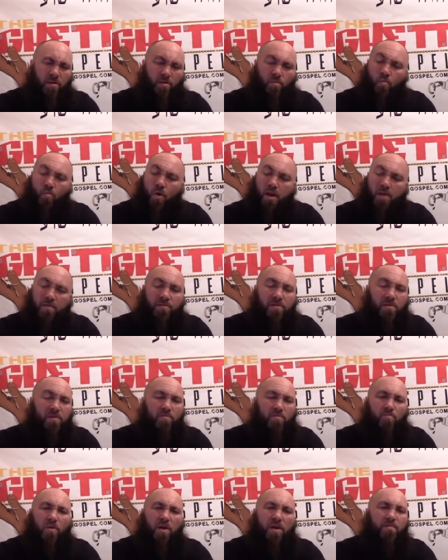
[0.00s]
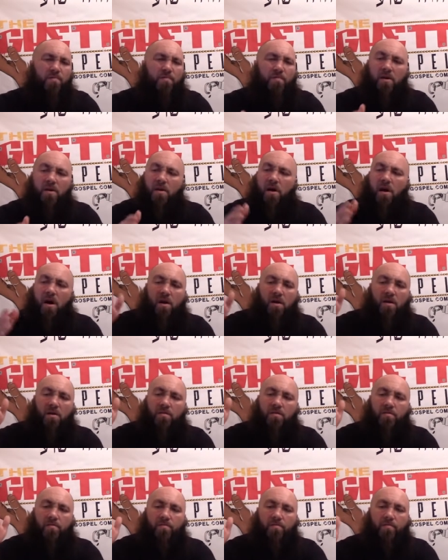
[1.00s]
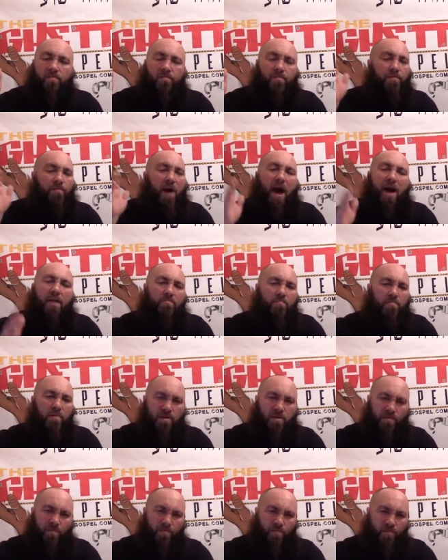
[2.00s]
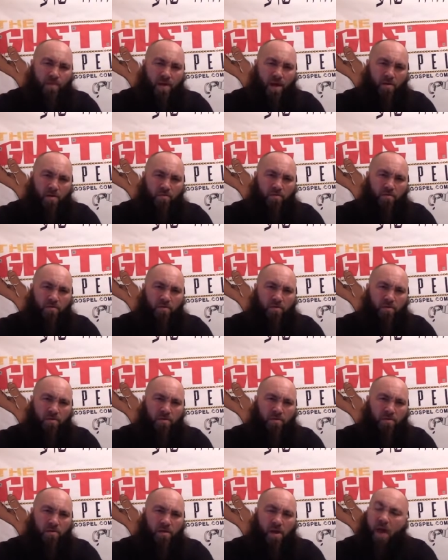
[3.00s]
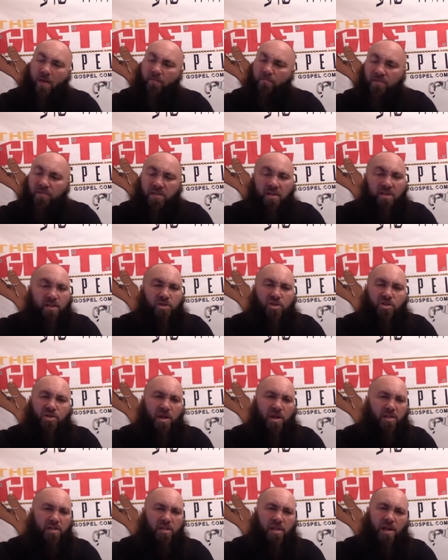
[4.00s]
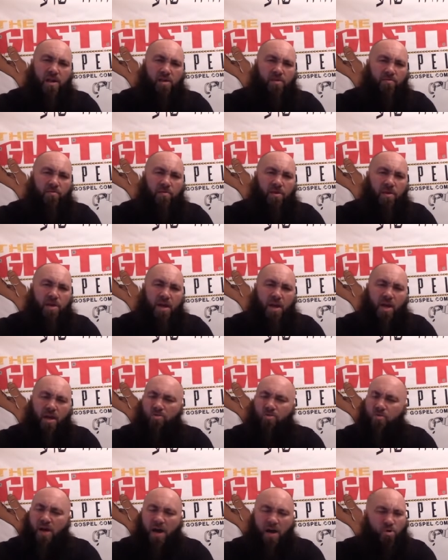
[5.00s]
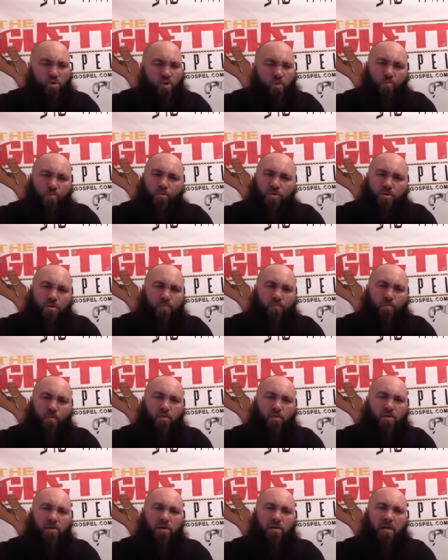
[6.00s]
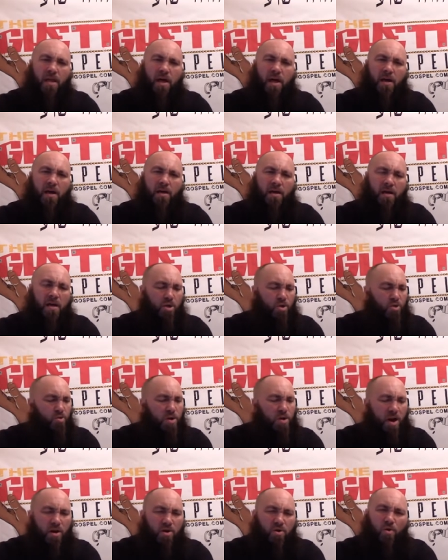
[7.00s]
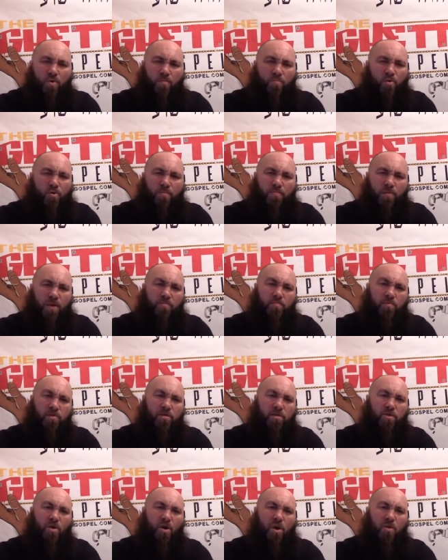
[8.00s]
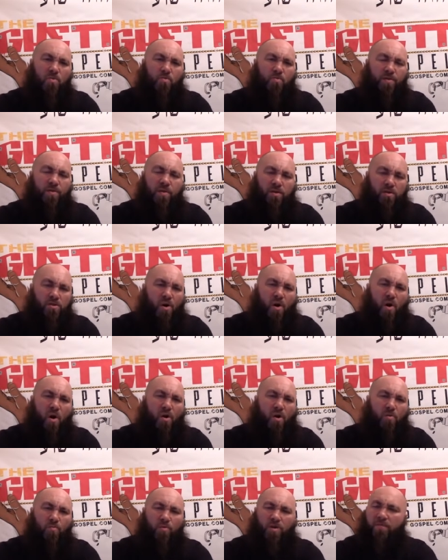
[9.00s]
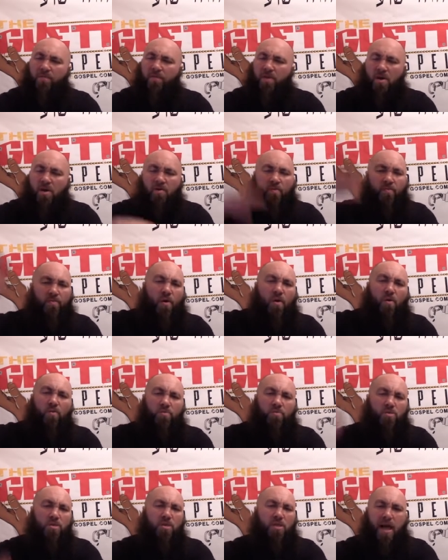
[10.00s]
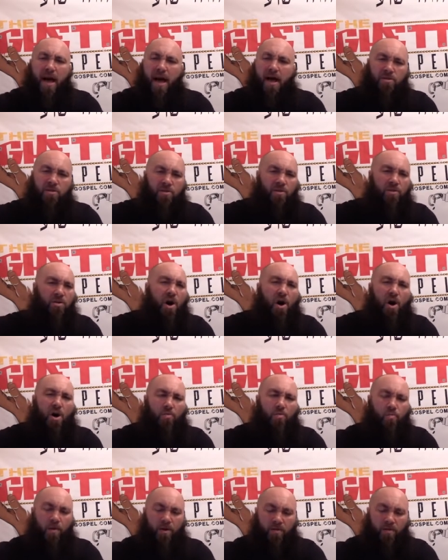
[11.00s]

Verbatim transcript: What if, what if five months from now, everything is shut down and you got no more support online? You got no more people to talk with and call. What if phone lines are gone?